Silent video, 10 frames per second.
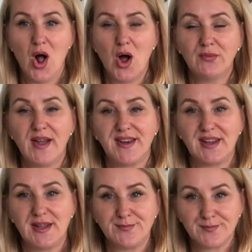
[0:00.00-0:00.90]

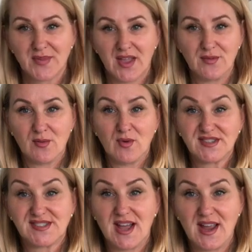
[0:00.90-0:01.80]
already, and then
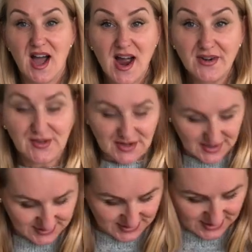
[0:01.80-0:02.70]
once I ironed
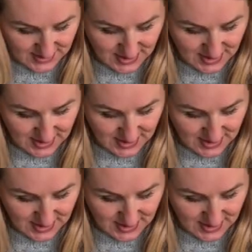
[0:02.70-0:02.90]
it,